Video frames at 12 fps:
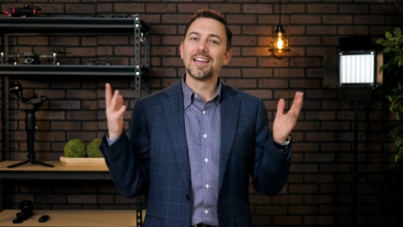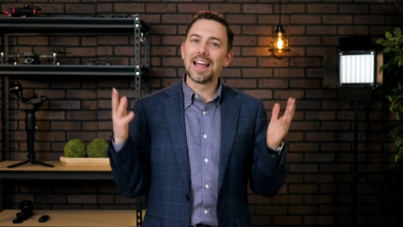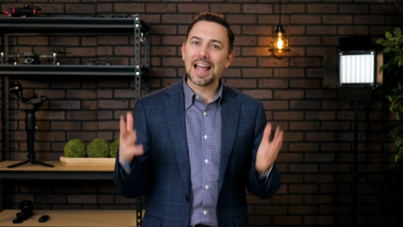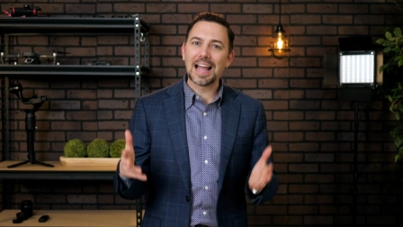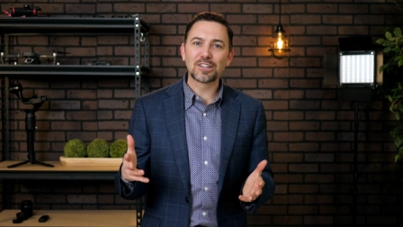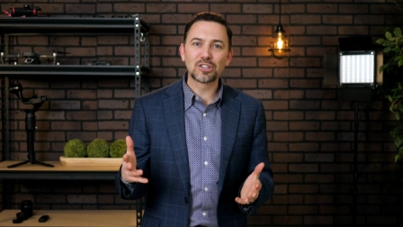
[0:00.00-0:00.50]

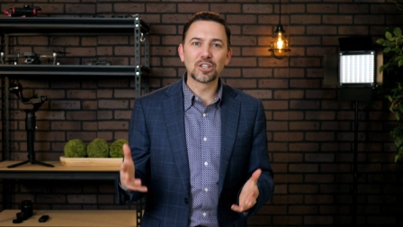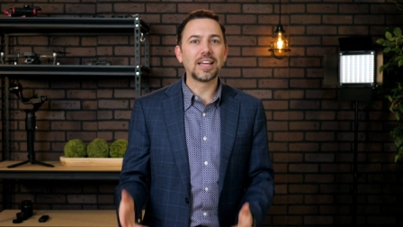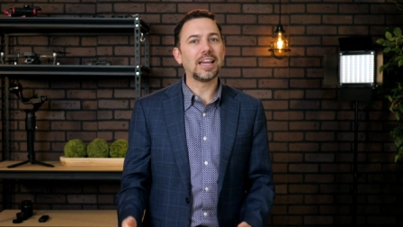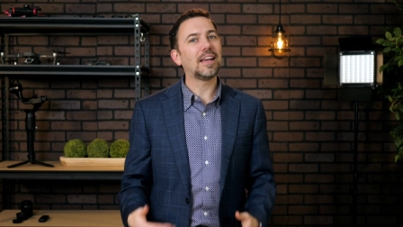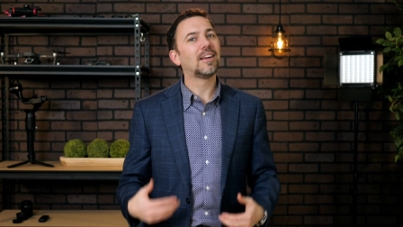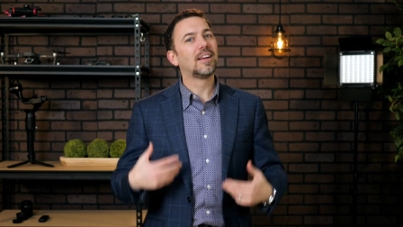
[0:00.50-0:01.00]

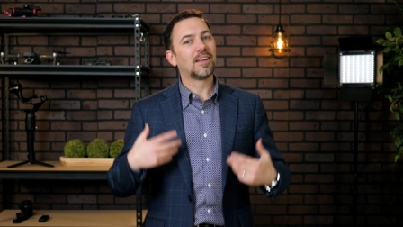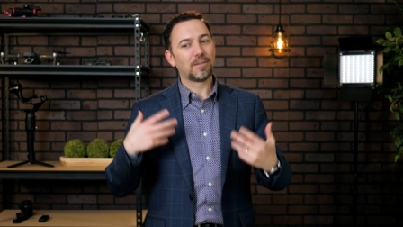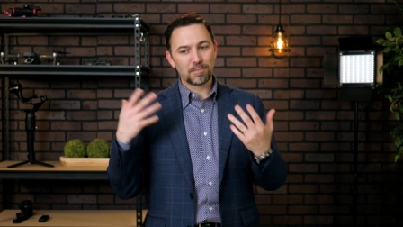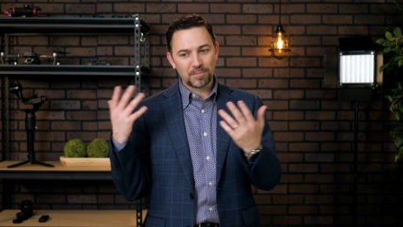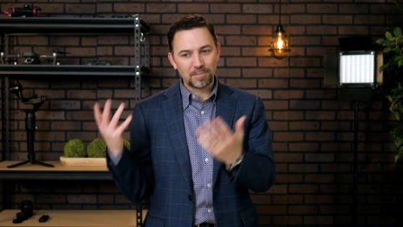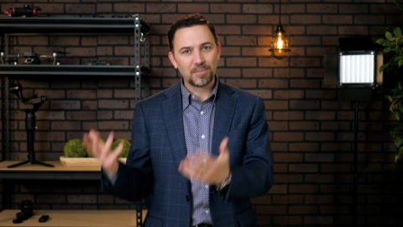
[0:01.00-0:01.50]
actually,
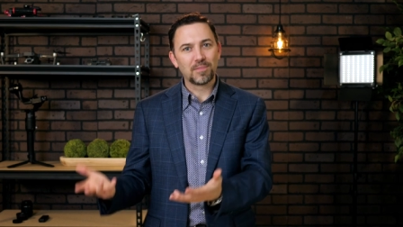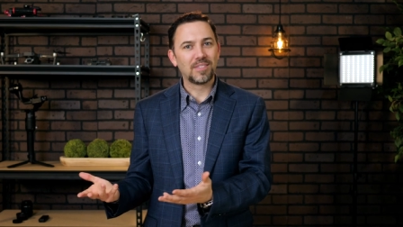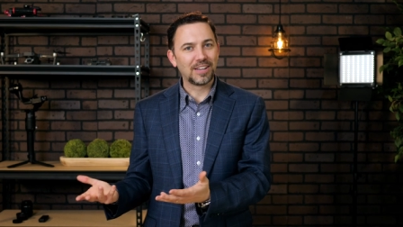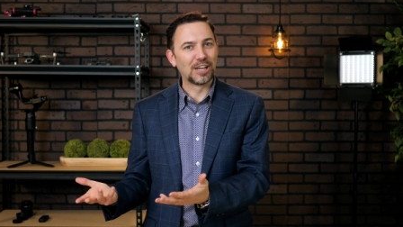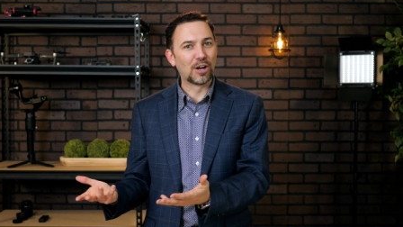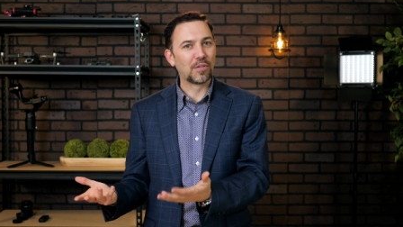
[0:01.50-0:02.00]

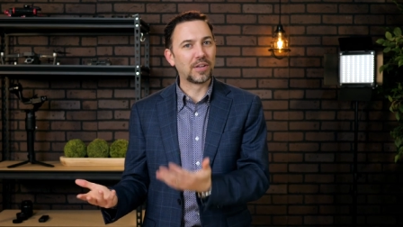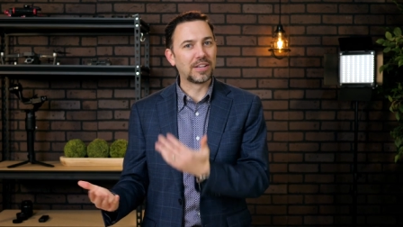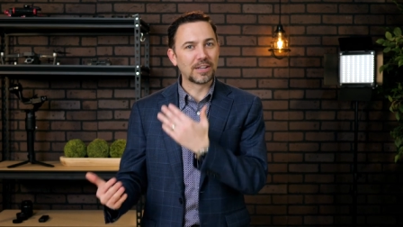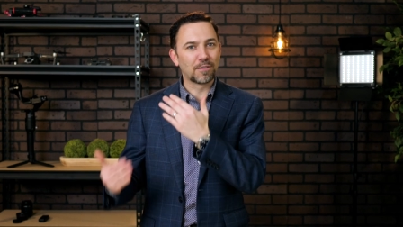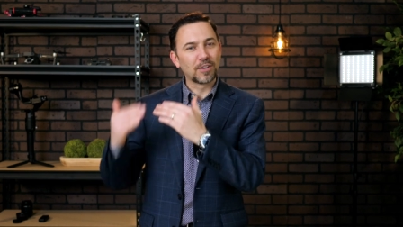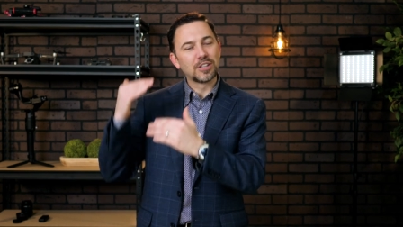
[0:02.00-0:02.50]
you know, the
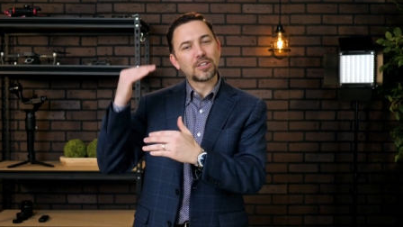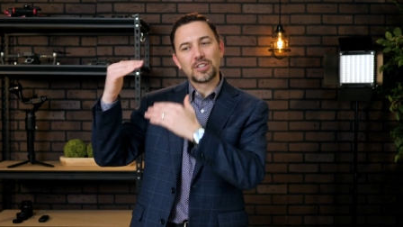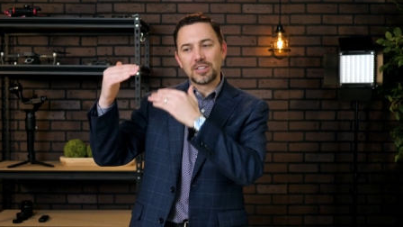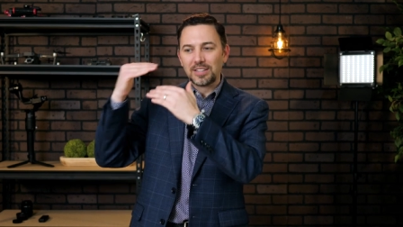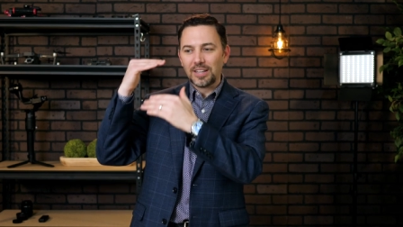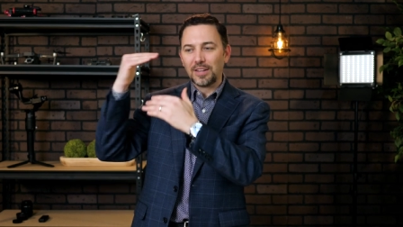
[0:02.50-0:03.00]
difference,
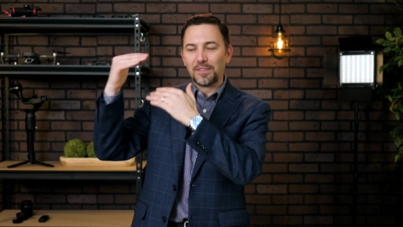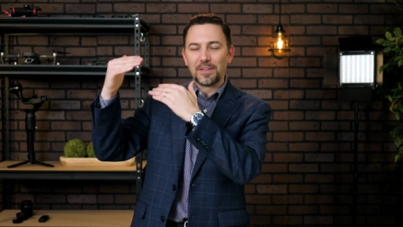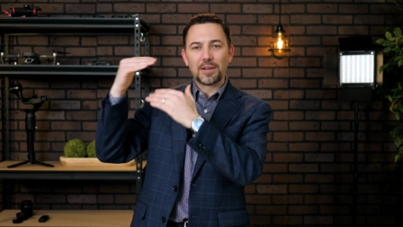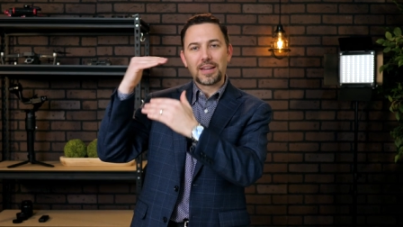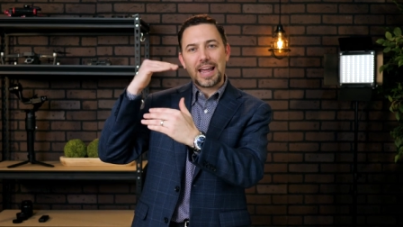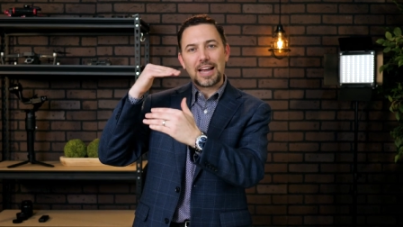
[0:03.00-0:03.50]
the,
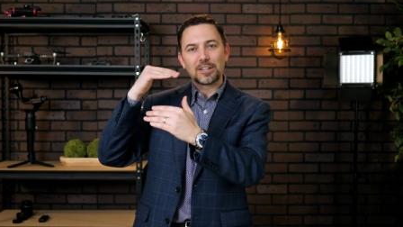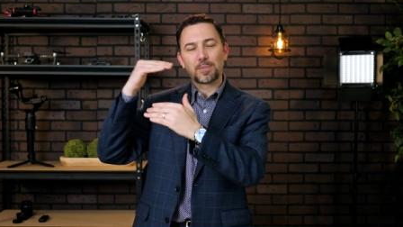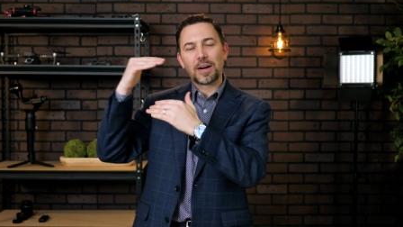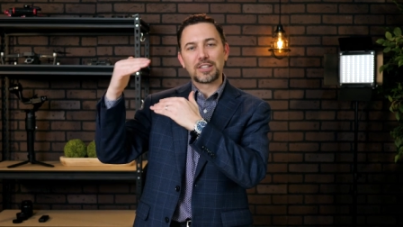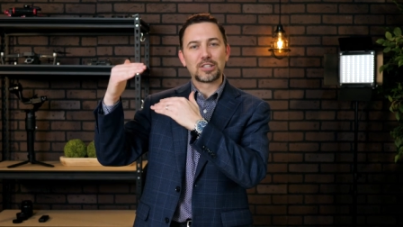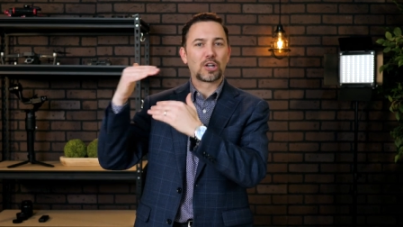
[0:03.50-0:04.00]
the cash
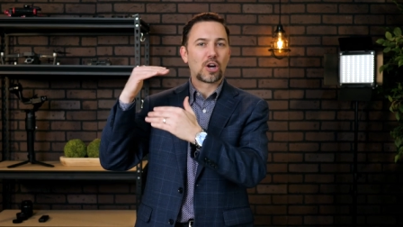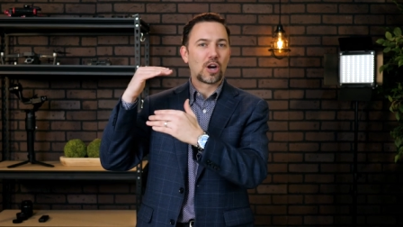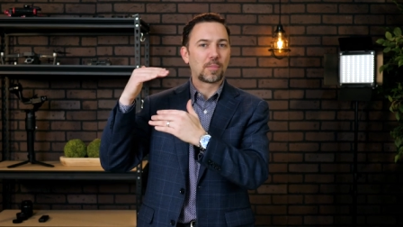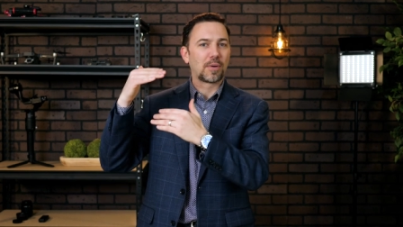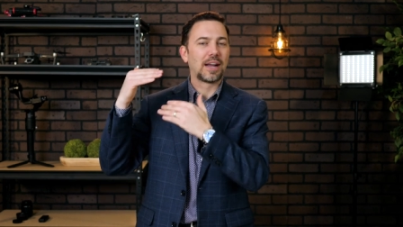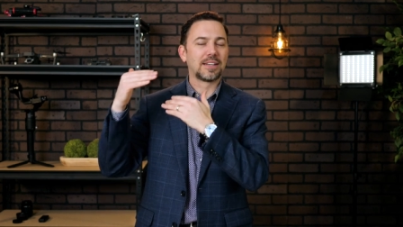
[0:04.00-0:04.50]
price and the
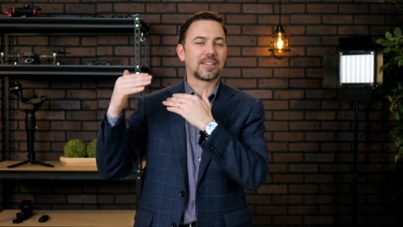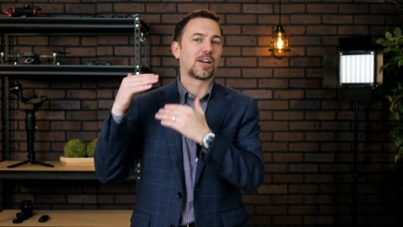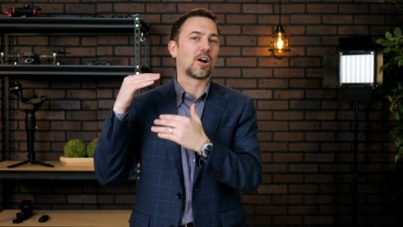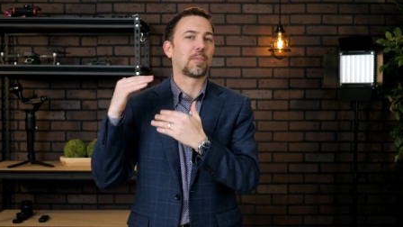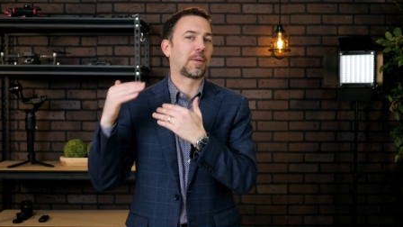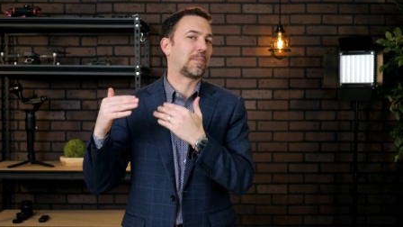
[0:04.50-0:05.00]
card price, the
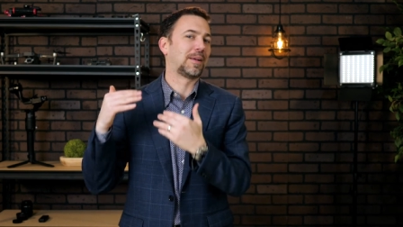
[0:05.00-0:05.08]
card,